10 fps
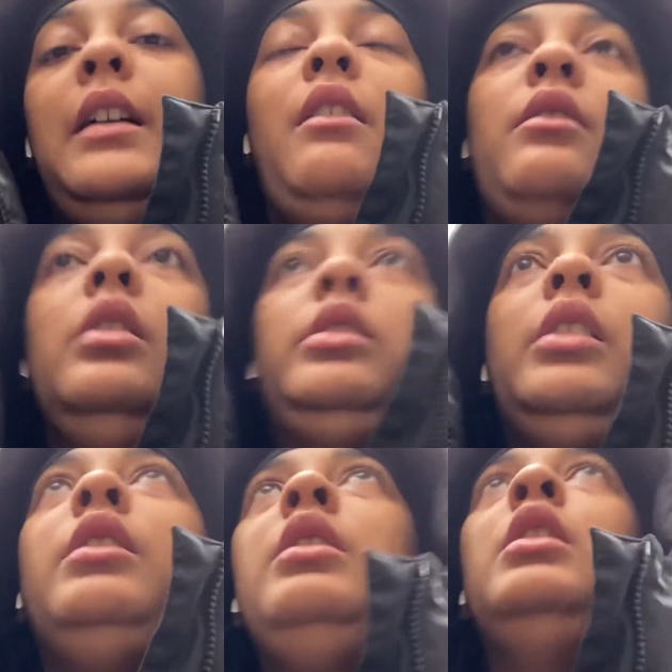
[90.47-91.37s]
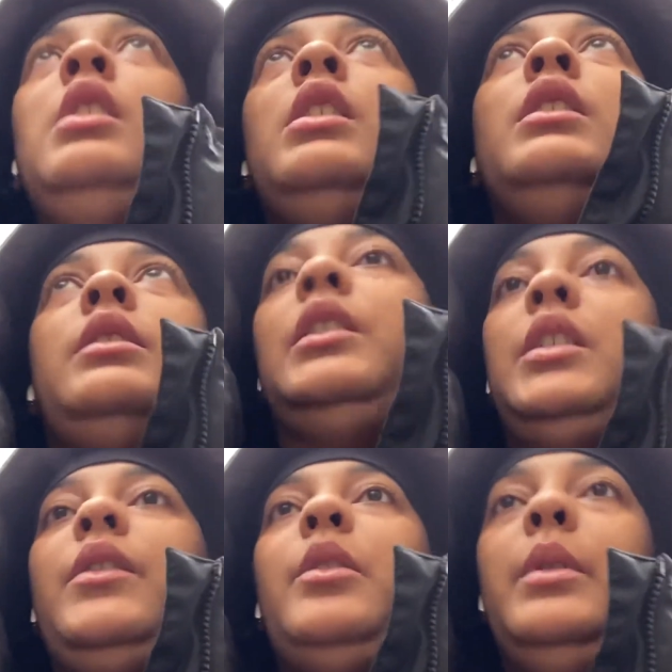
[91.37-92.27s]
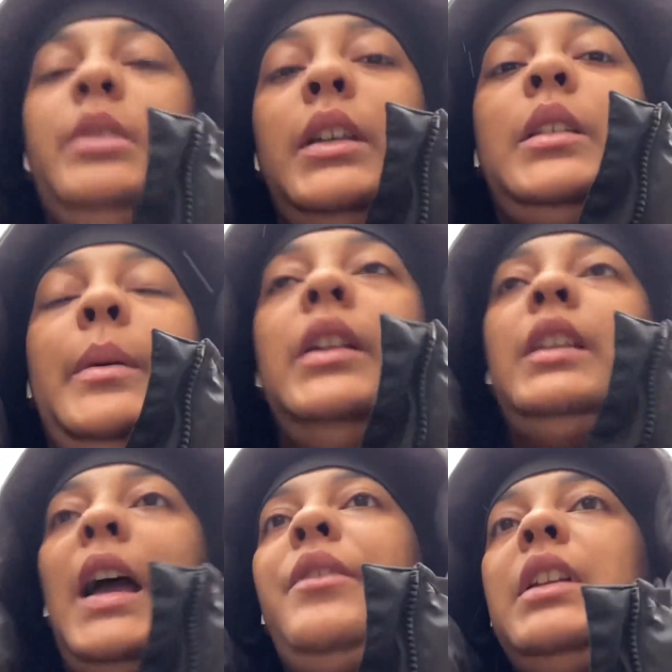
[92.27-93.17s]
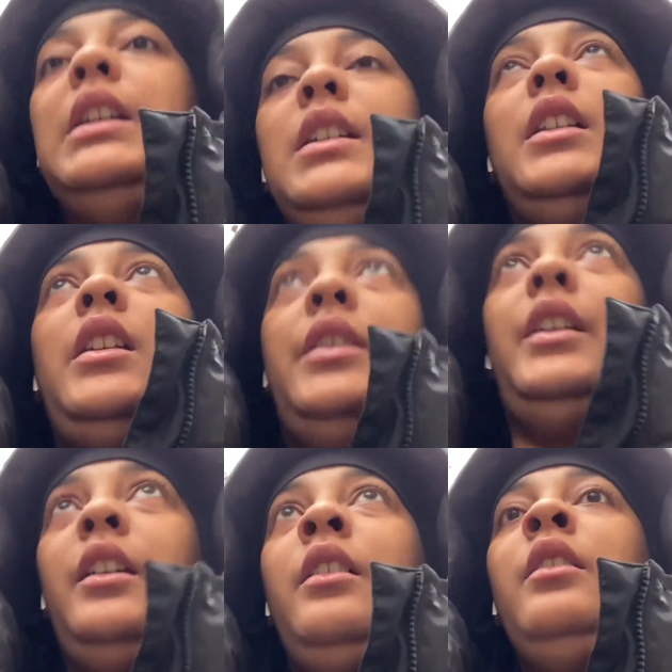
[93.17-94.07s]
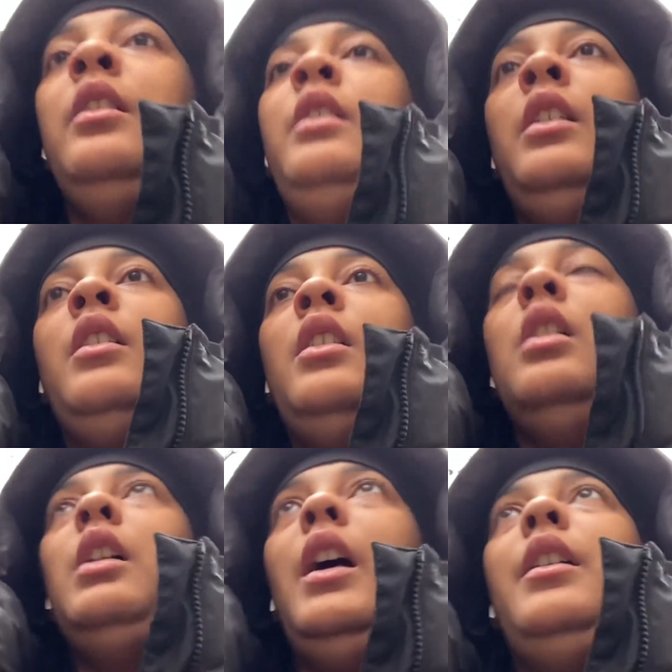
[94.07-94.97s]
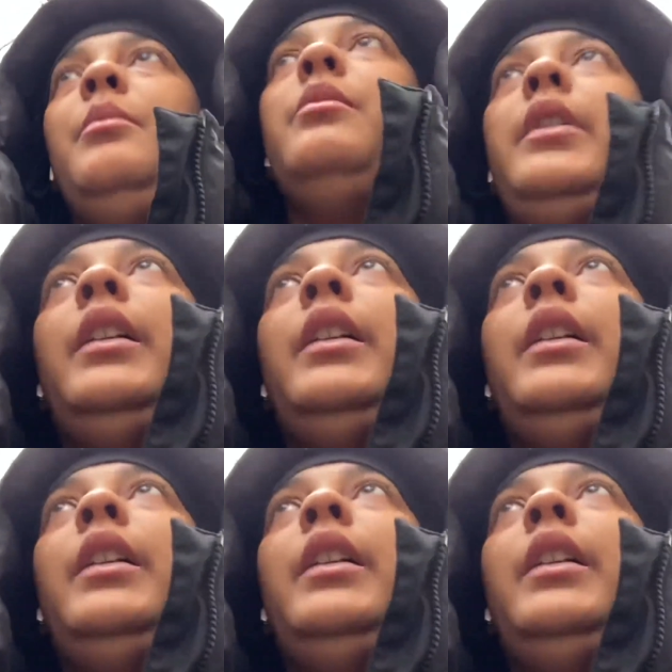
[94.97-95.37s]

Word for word: letter so I don't even know what to expect. I haven't eaten anything, um,